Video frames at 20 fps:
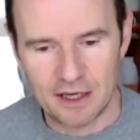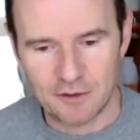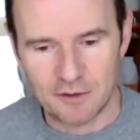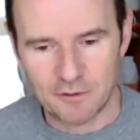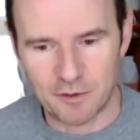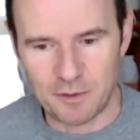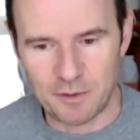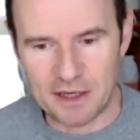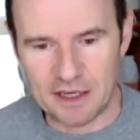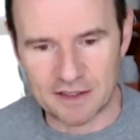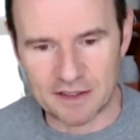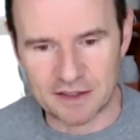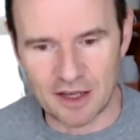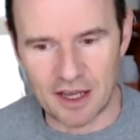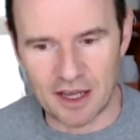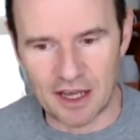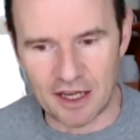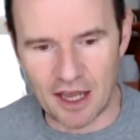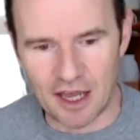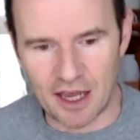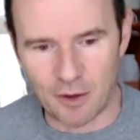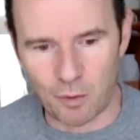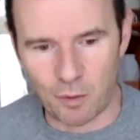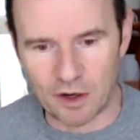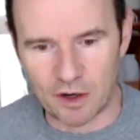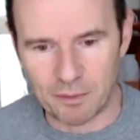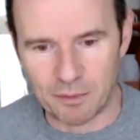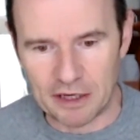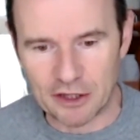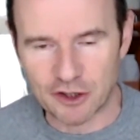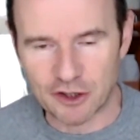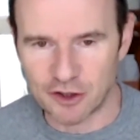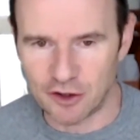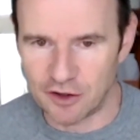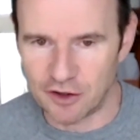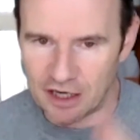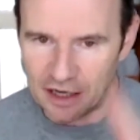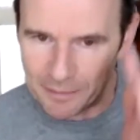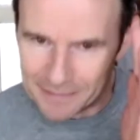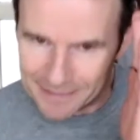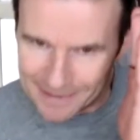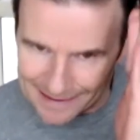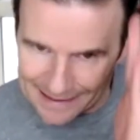For me, is I want to make sure that I'm